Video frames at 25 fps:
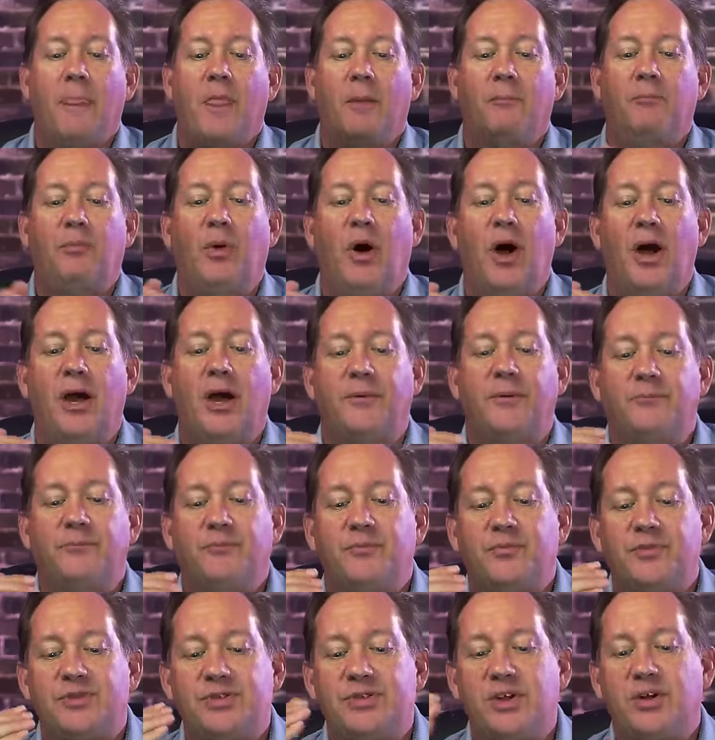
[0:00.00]
But
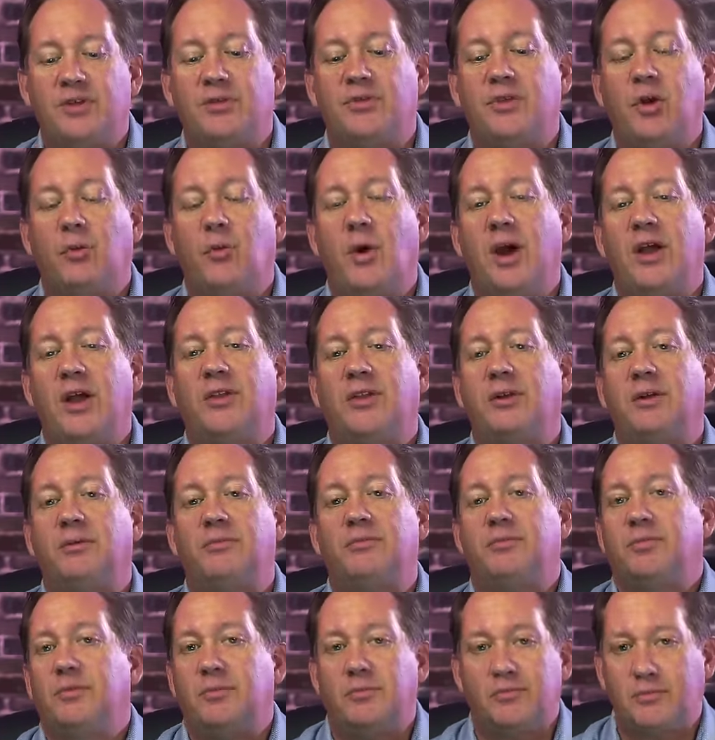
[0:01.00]
the way that
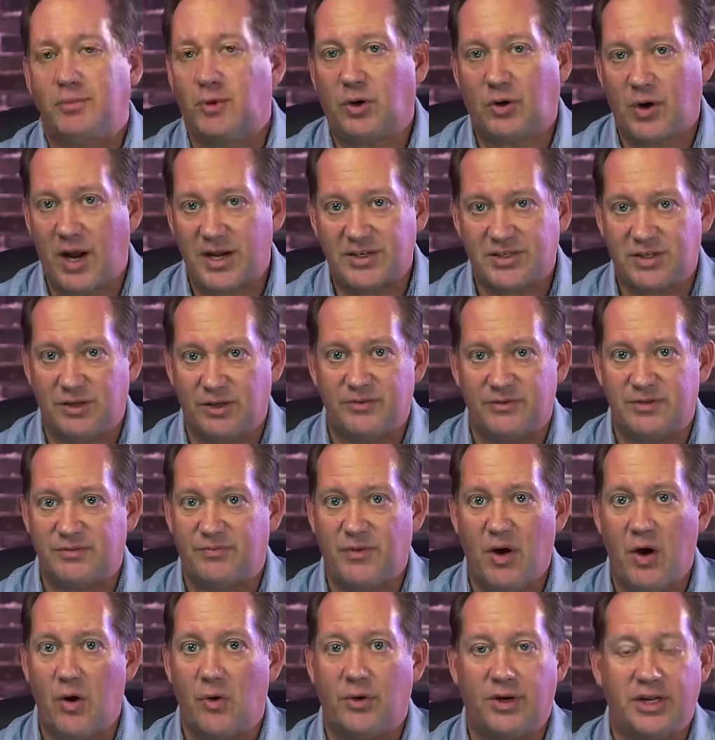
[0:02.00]
progressives
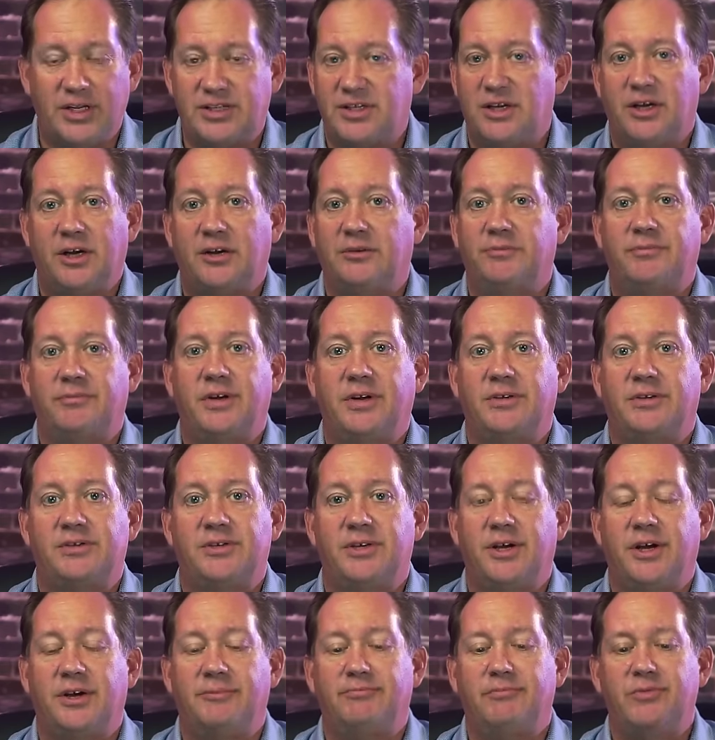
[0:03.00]
vote, it's
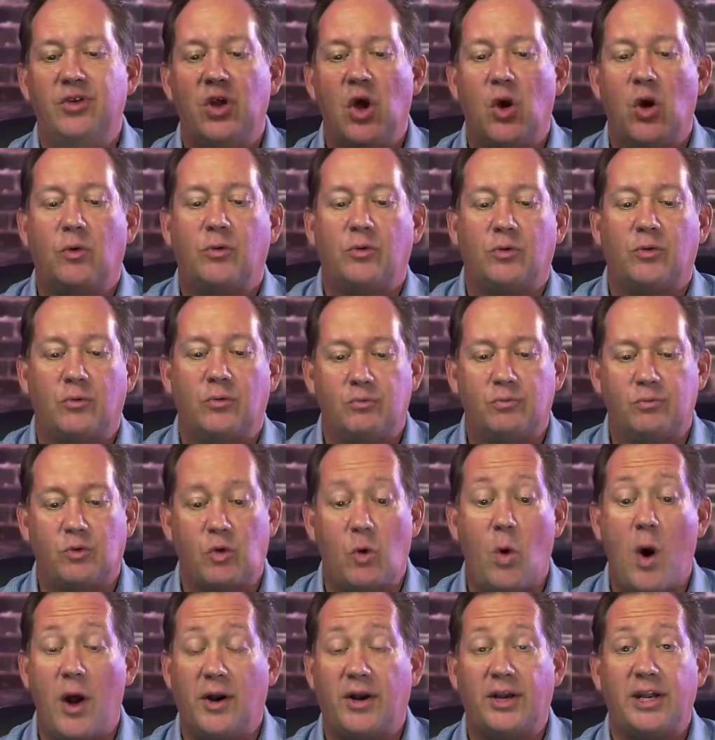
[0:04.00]
a known
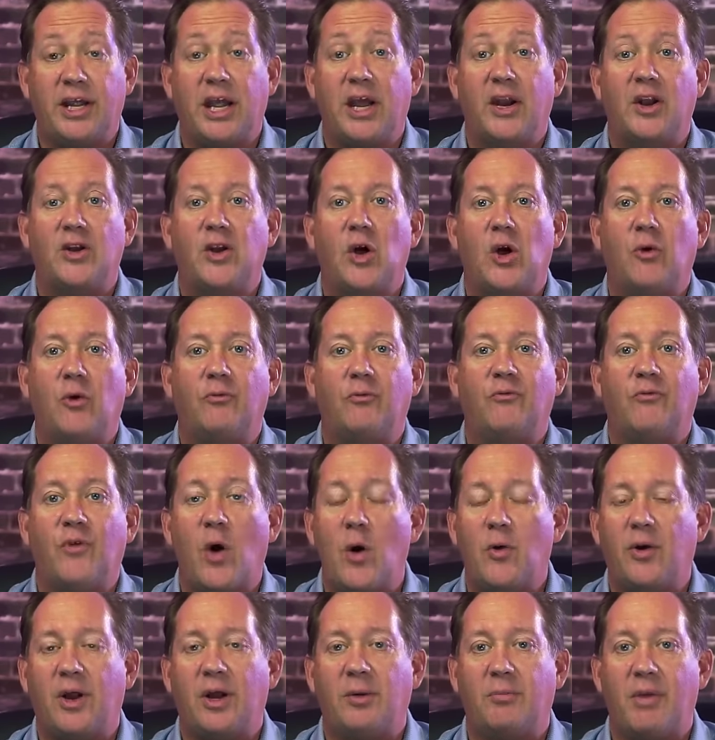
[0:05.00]
quantity and known
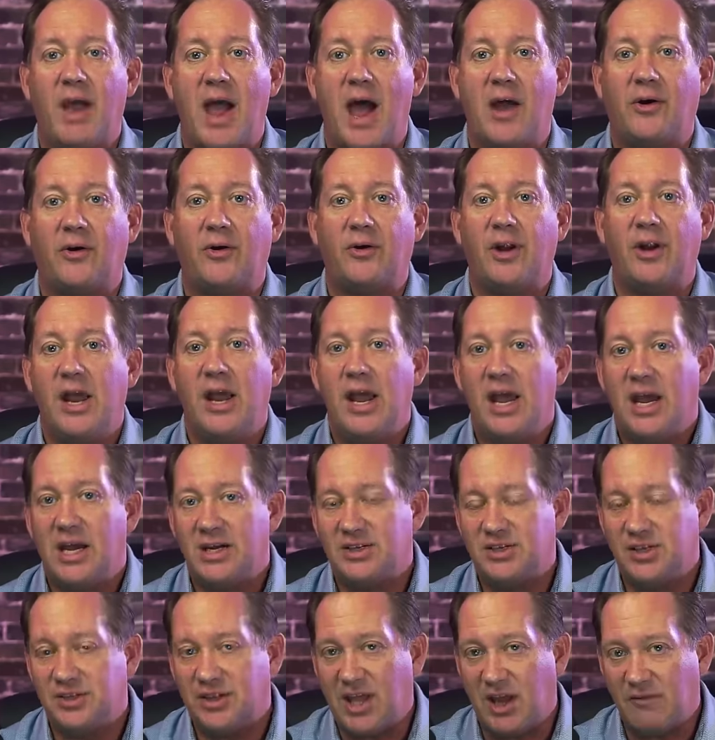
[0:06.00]
voting pattern,
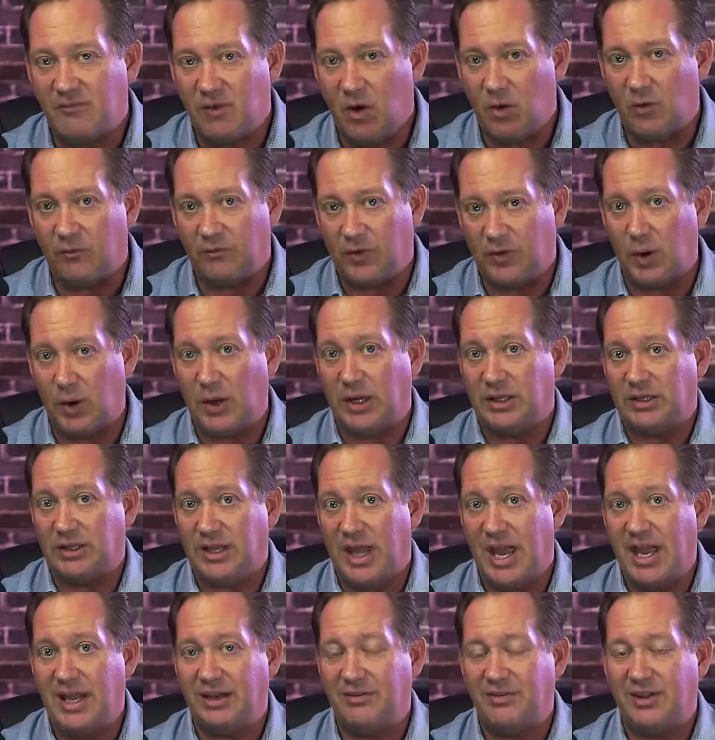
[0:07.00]
is that they vote very
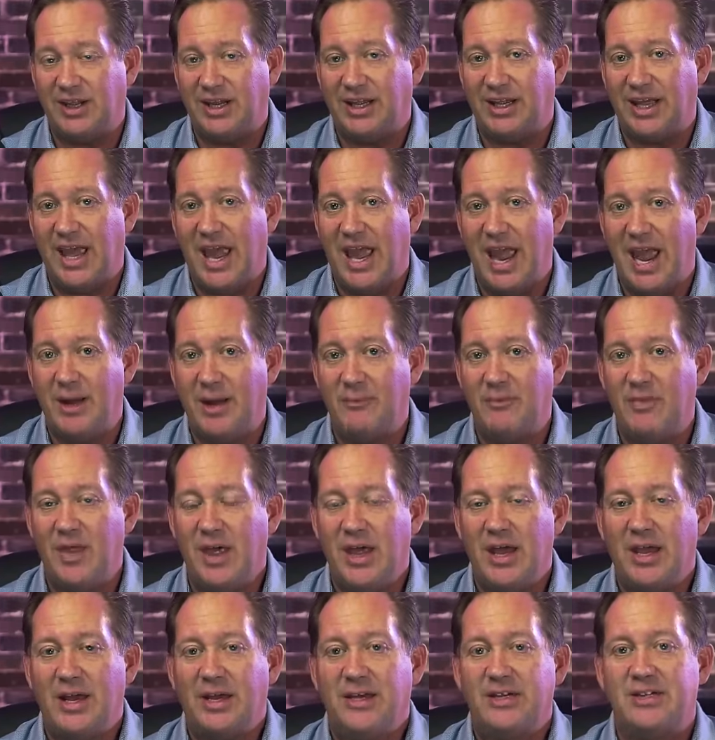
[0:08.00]
late in the game.
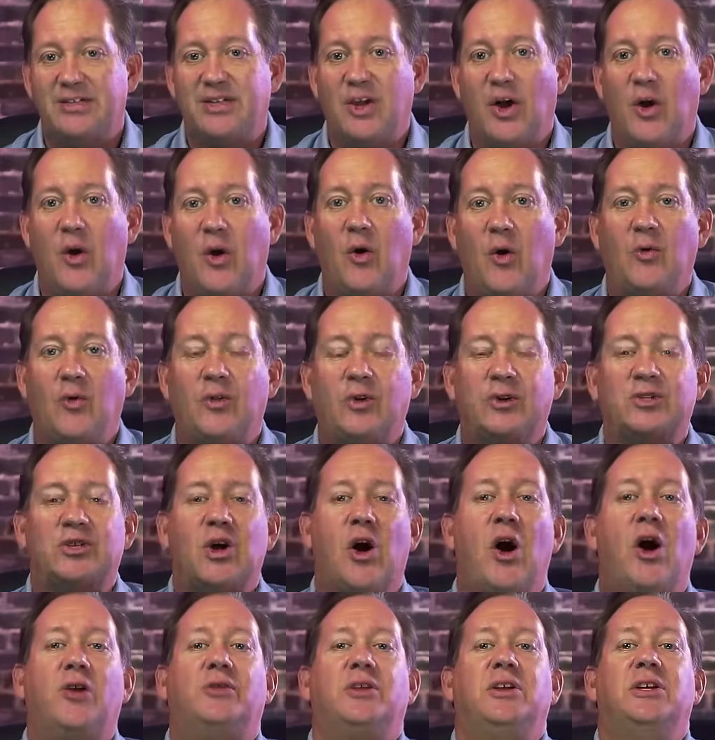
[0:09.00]
So there's
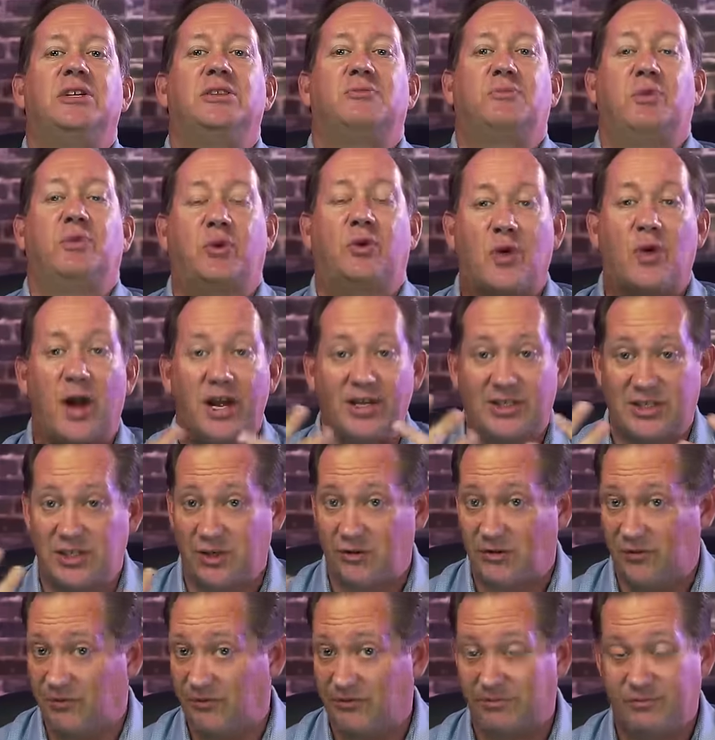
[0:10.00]
all these
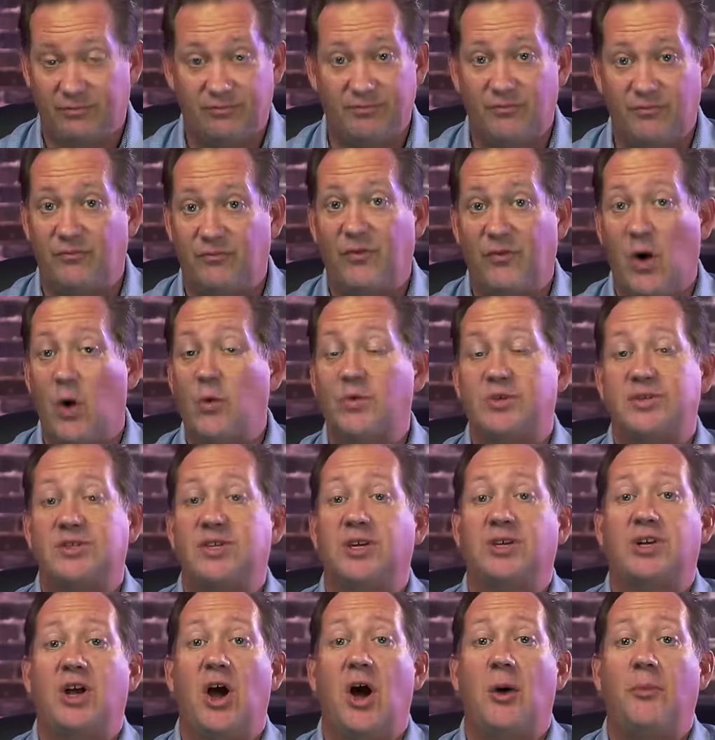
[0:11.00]
progressive votes
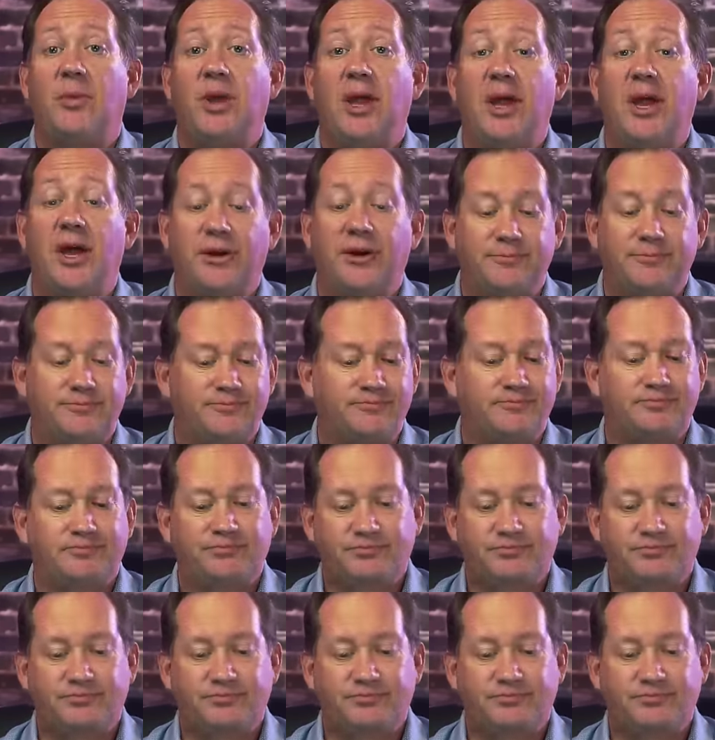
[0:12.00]
that come in